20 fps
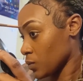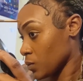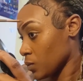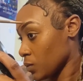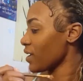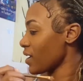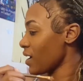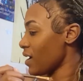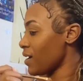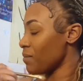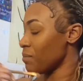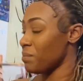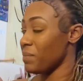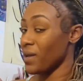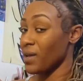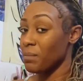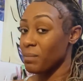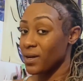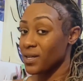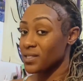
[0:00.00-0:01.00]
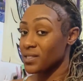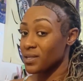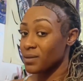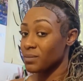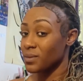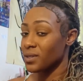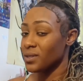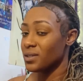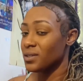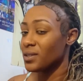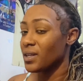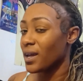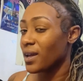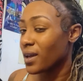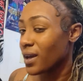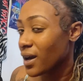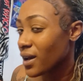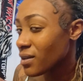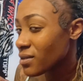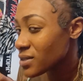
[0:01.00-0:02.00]
Got bit by something. Like,
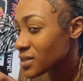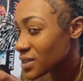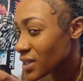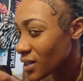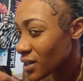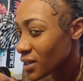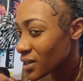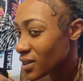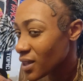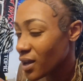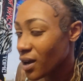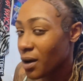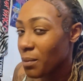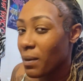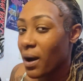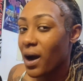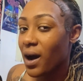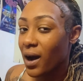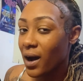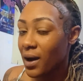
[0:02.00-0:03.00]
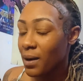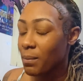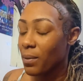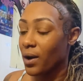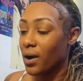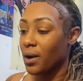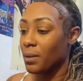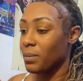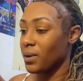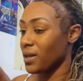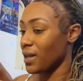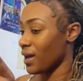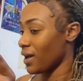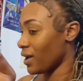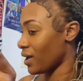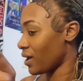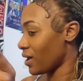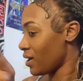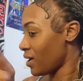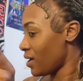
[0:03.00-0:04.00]
I don't see anything on my eyebrow, but
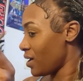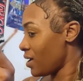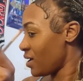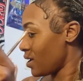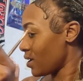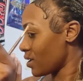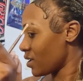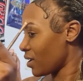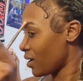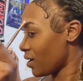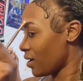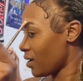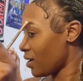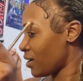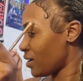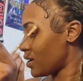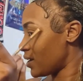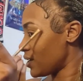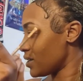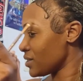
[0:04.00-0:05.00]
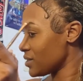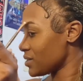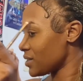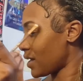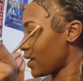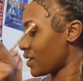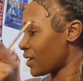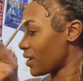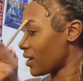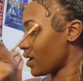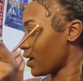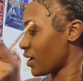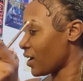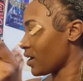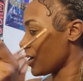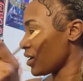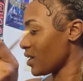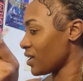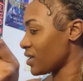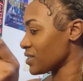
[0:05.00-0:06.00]
like, y'all, it is like hurting.